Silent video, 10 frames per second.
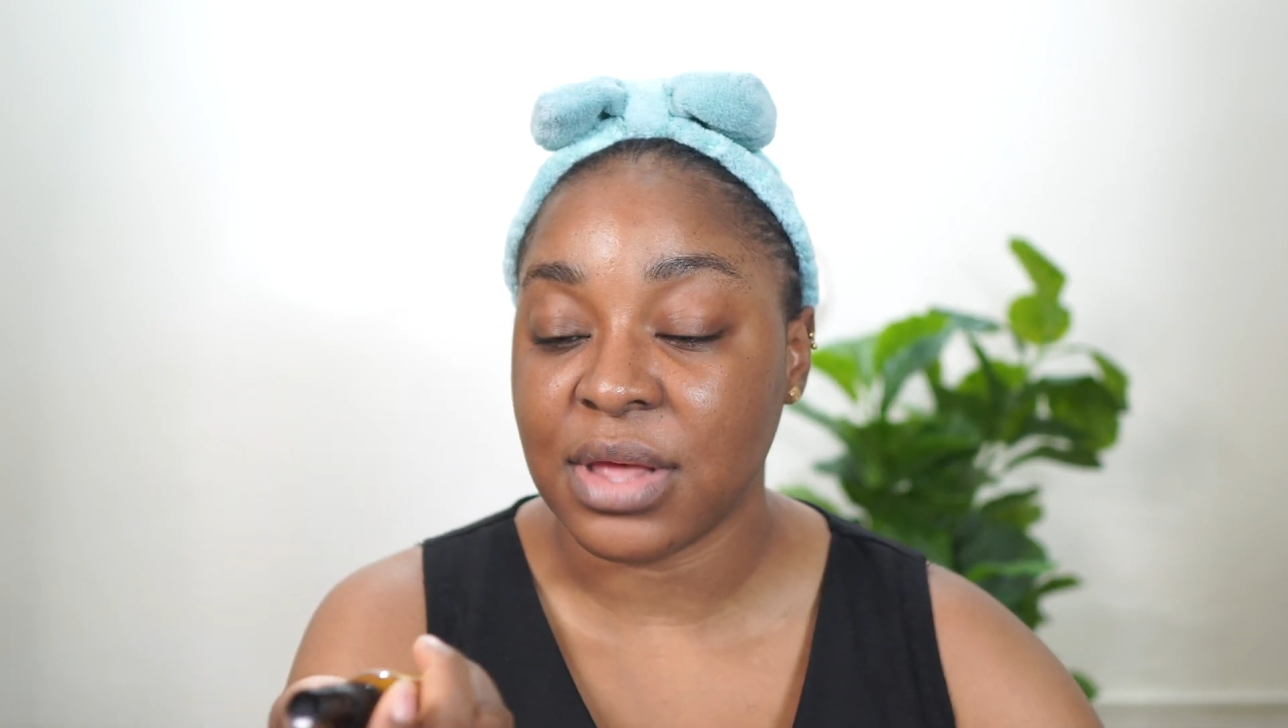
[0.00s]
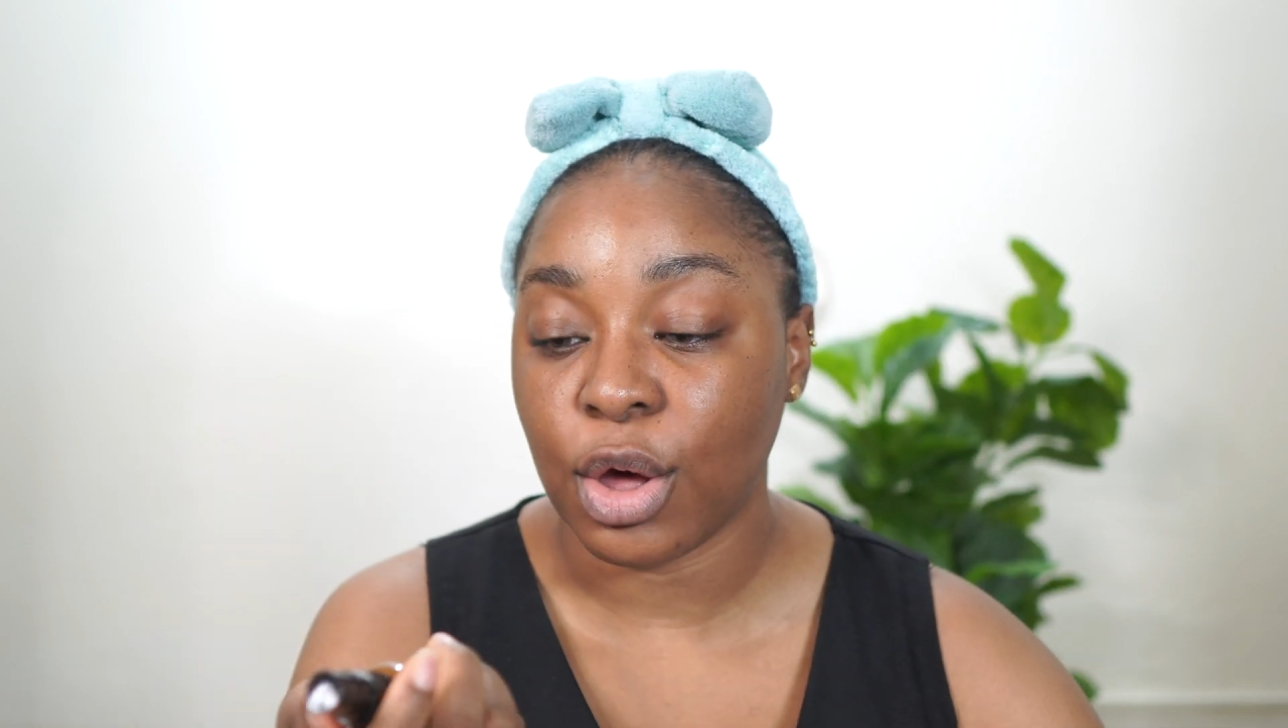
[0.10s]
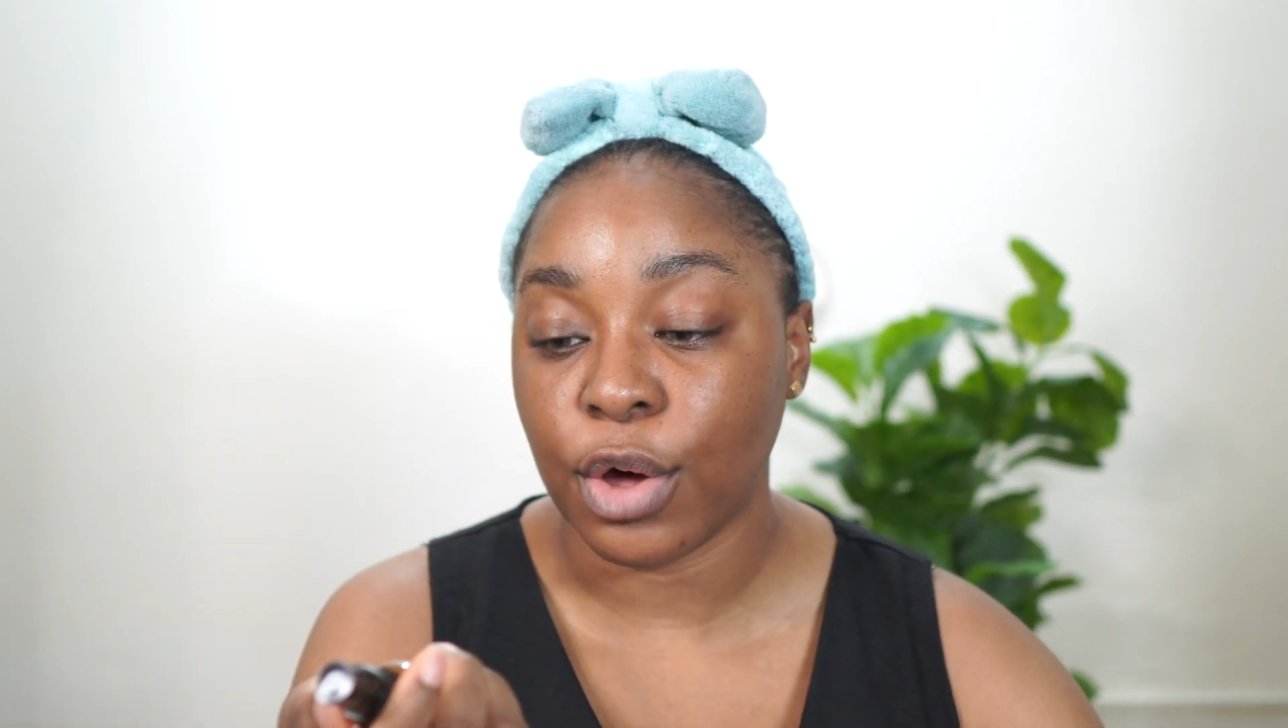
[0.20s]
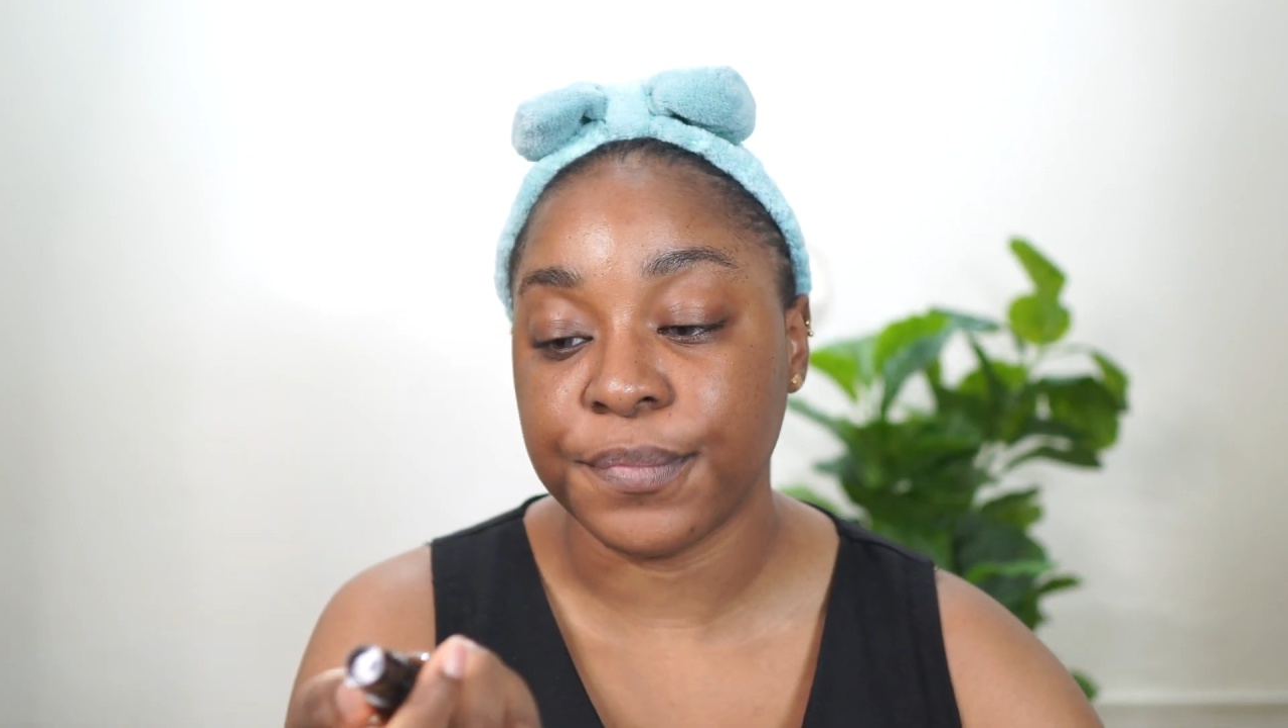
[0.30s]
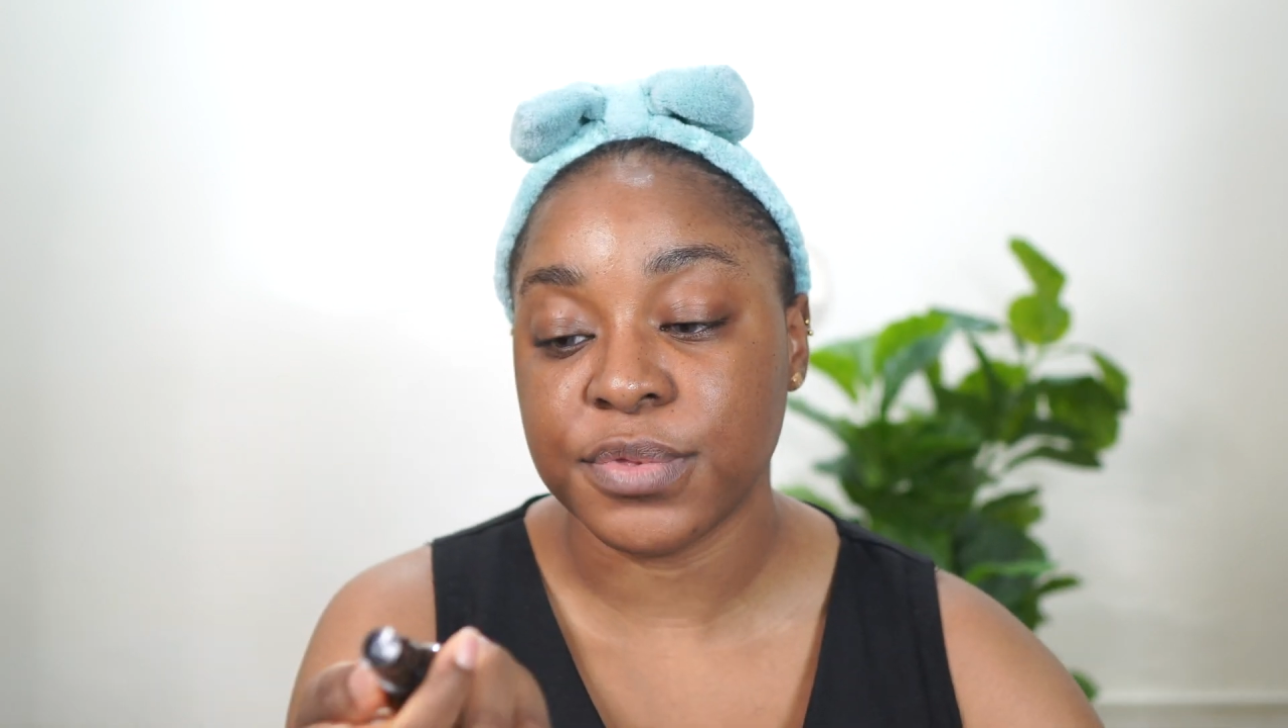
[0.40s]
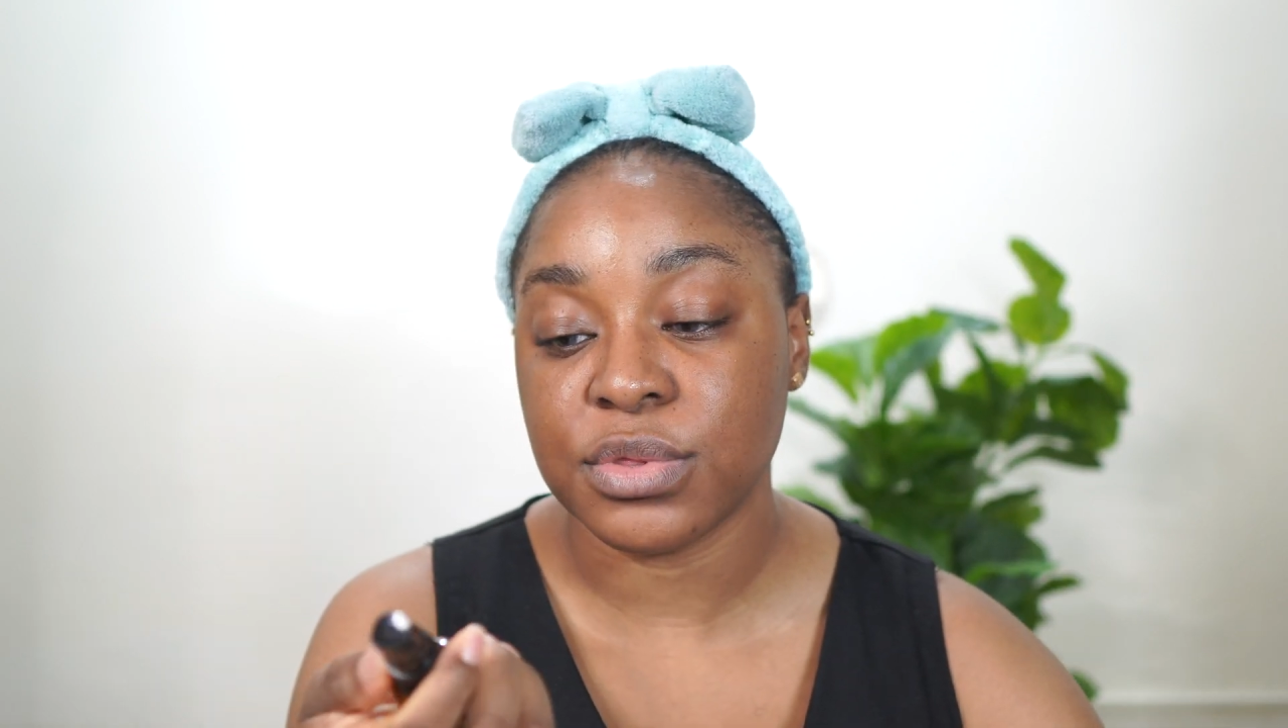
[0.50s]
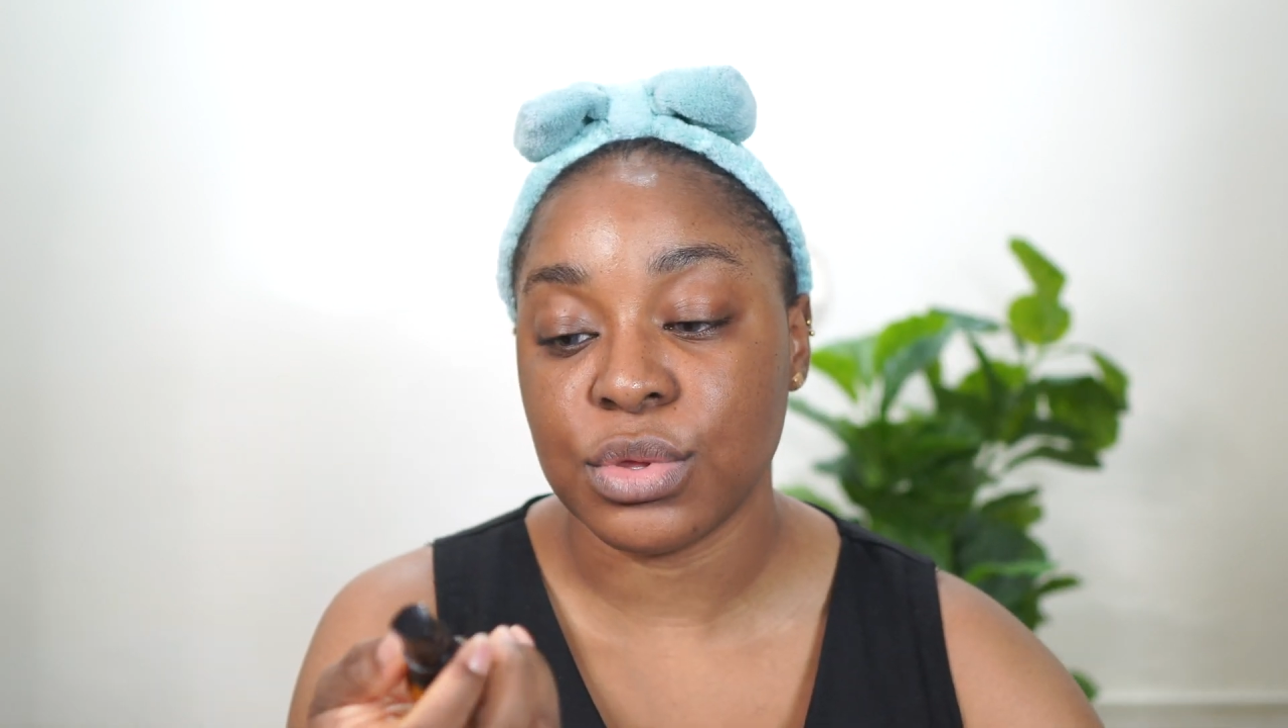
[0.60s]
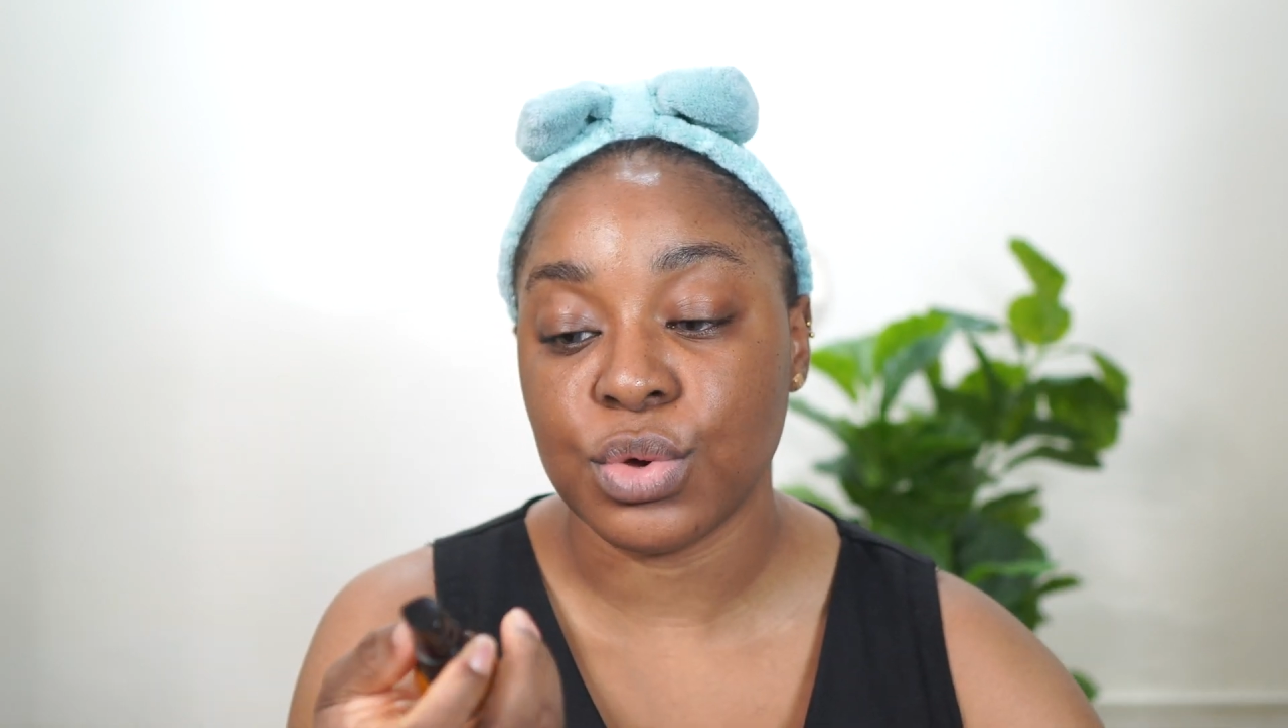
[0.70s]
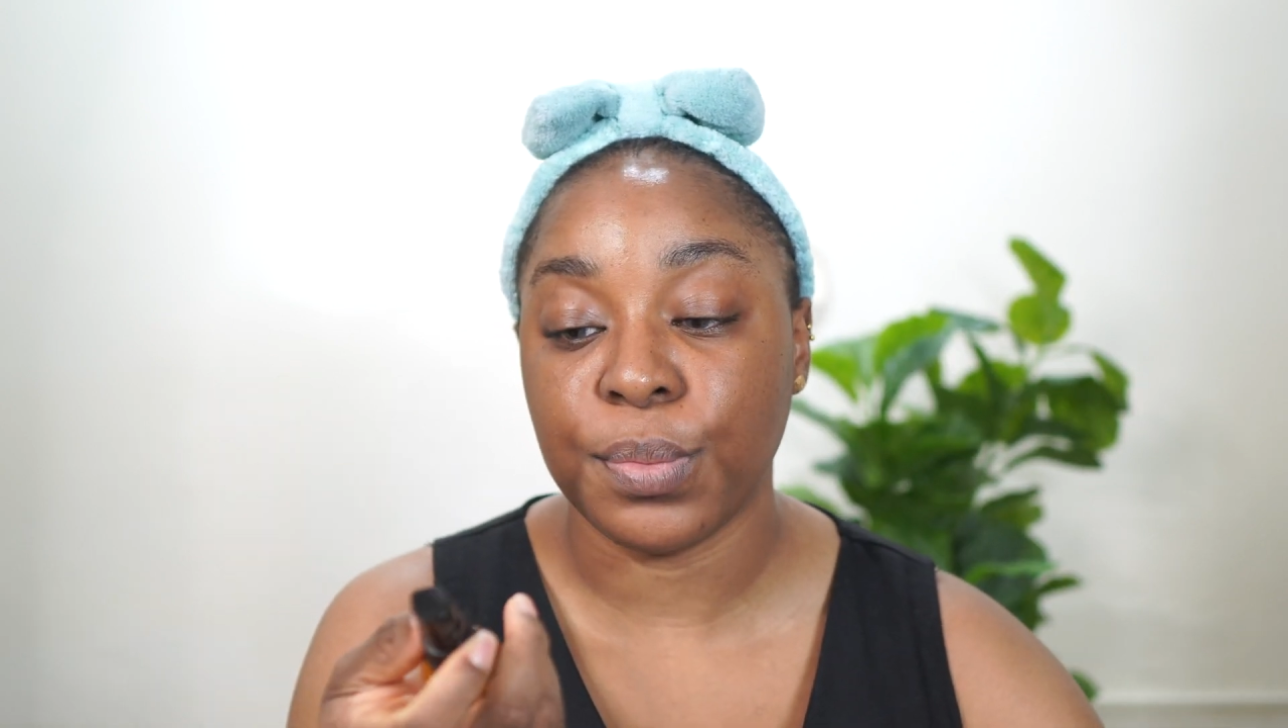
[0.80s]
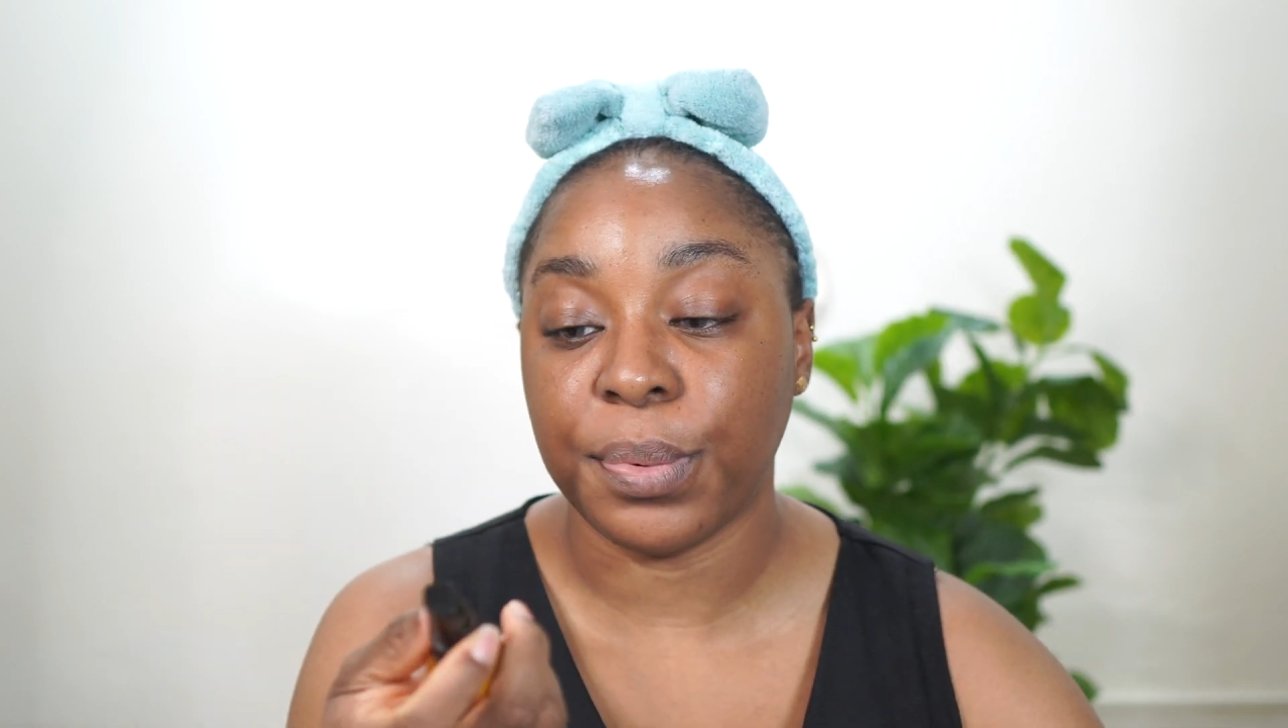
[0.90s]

helps you